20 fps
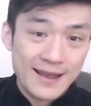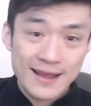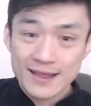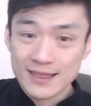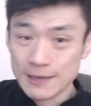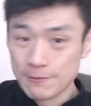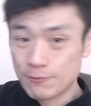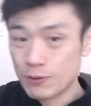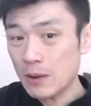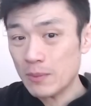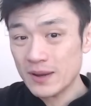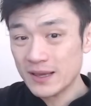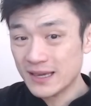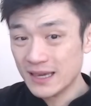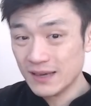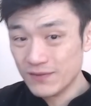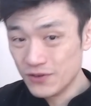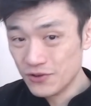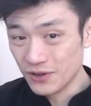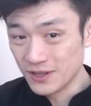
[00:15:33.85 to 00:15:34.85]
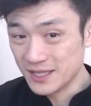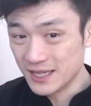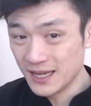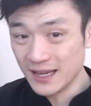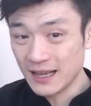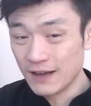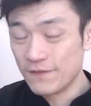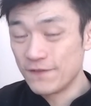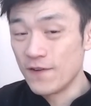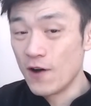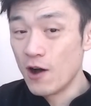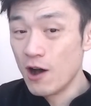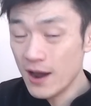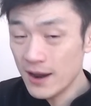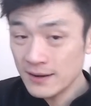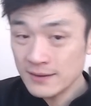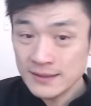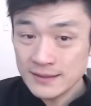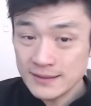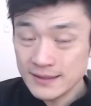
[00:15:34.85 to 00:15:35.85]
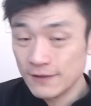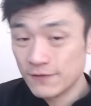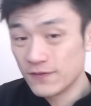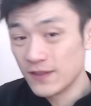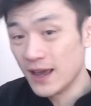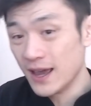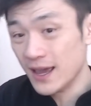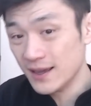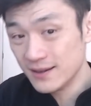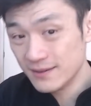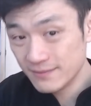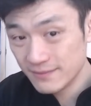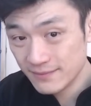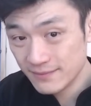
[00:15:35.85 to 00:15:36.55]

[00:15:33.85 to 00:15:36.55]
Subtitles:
they probably give you a fine if they